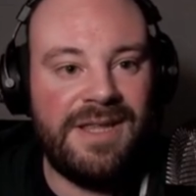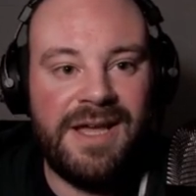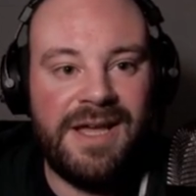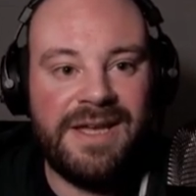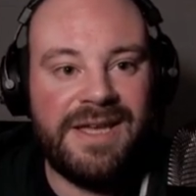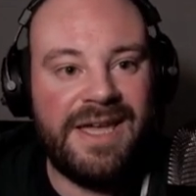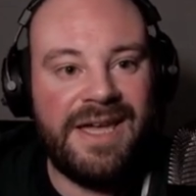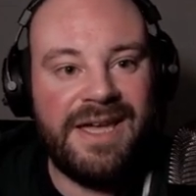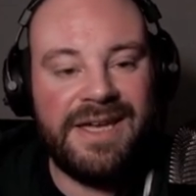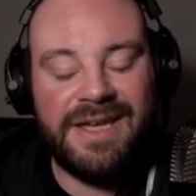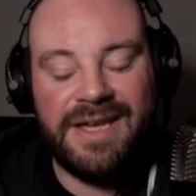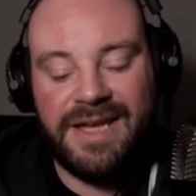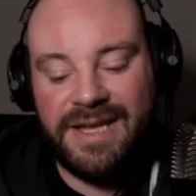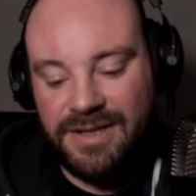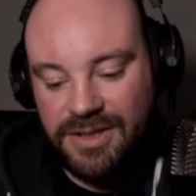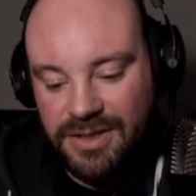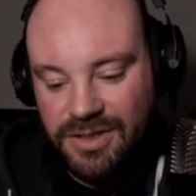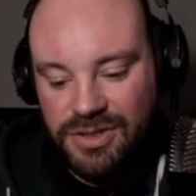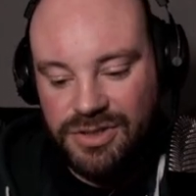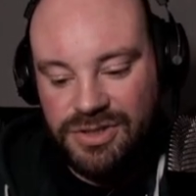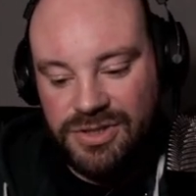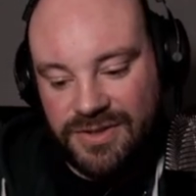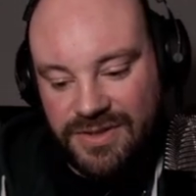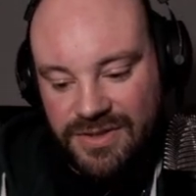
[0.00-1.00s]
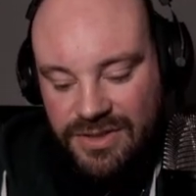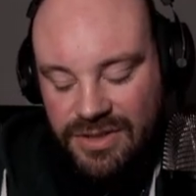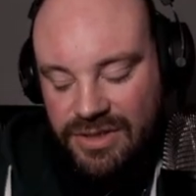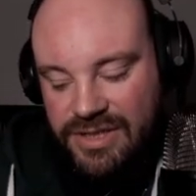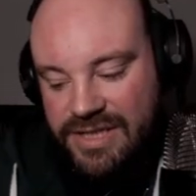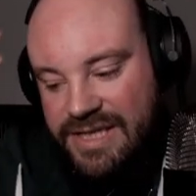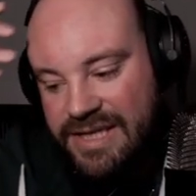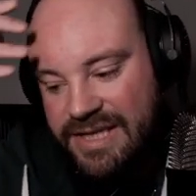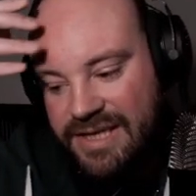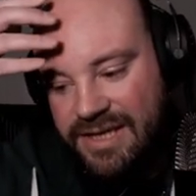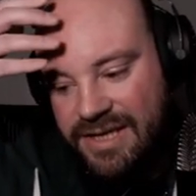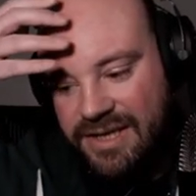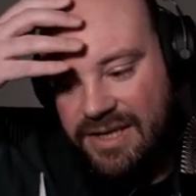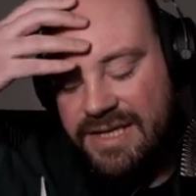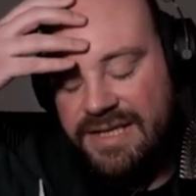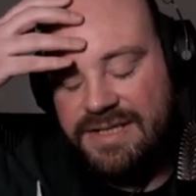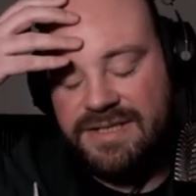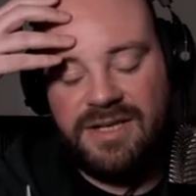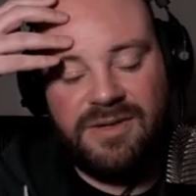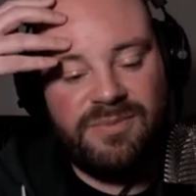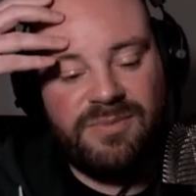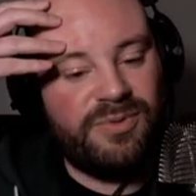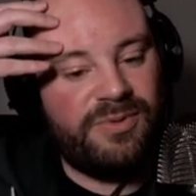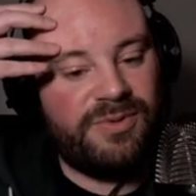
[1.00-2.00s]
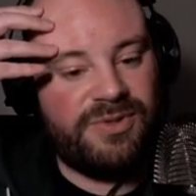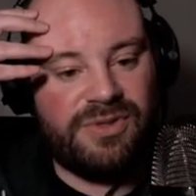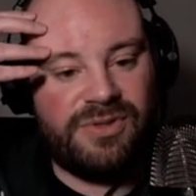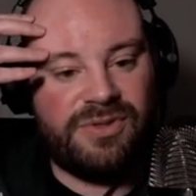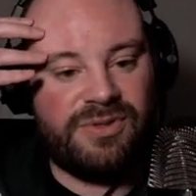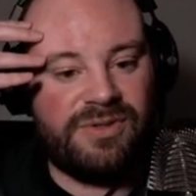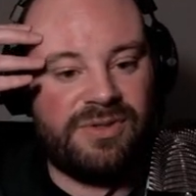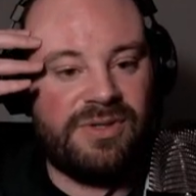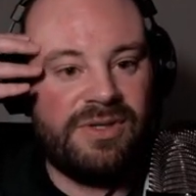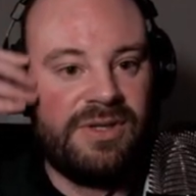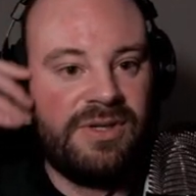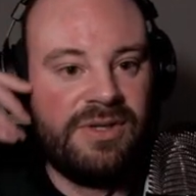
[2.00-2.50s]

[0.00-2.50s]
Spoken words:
Again, just looking at examples on